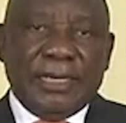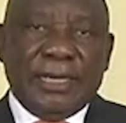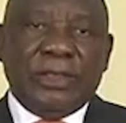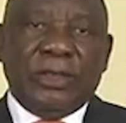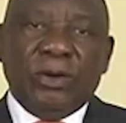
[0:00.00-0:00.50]

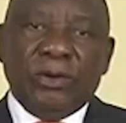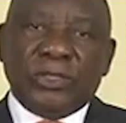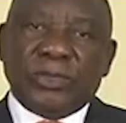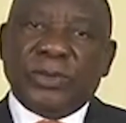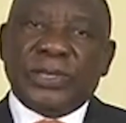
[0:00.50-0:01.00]
and
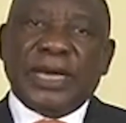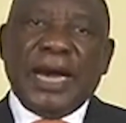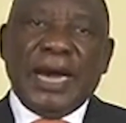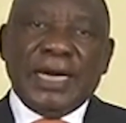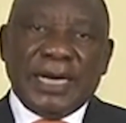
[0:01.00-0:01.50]
those with
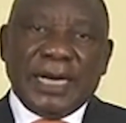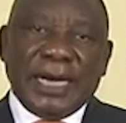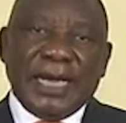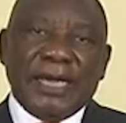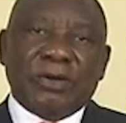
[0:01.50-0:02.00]

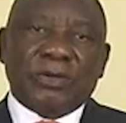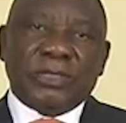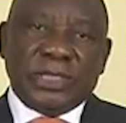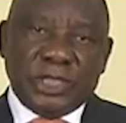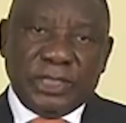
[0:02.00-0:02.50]
underlying
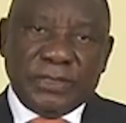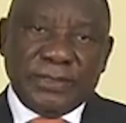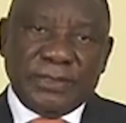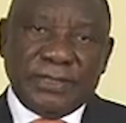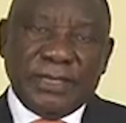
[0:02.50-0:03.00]

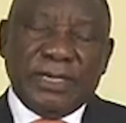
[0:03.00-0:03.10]
conditions